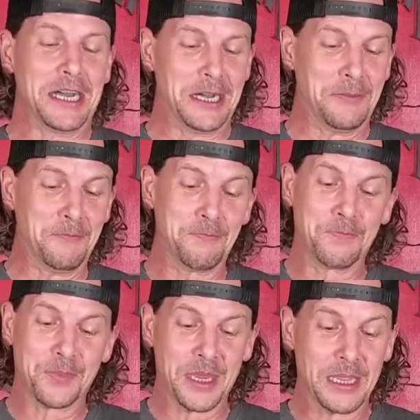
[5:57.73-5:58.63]
uh,
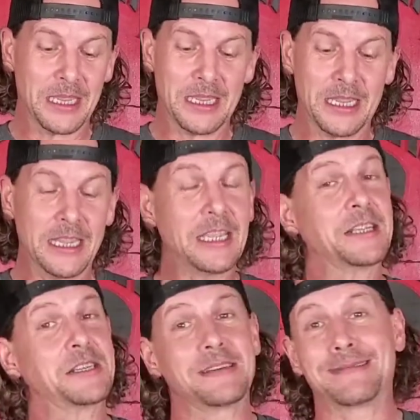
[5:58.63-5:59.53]

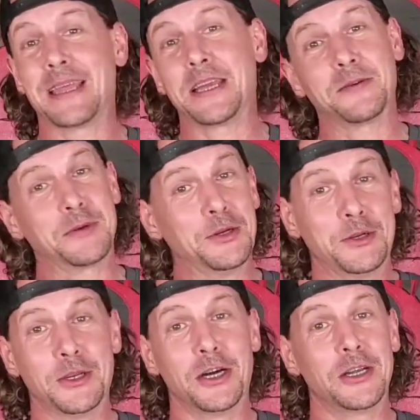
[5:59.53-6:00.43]
it's damn
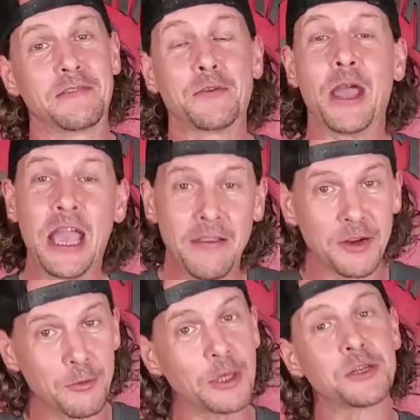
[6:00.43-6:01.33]
good, y'all. If you have
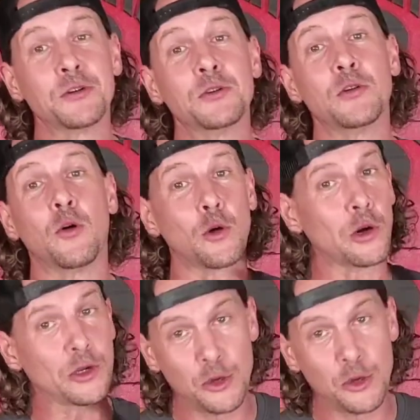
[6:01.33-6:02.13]
an original or a